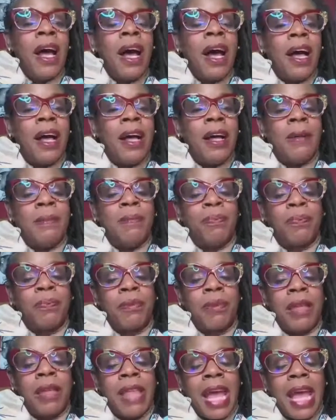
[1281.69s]

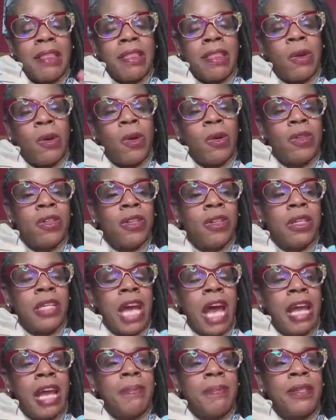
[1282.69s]
That those are the
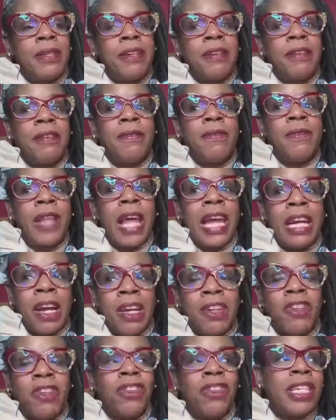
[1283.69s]
types of like
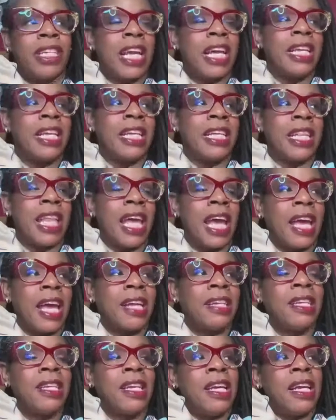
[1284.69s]
understanding that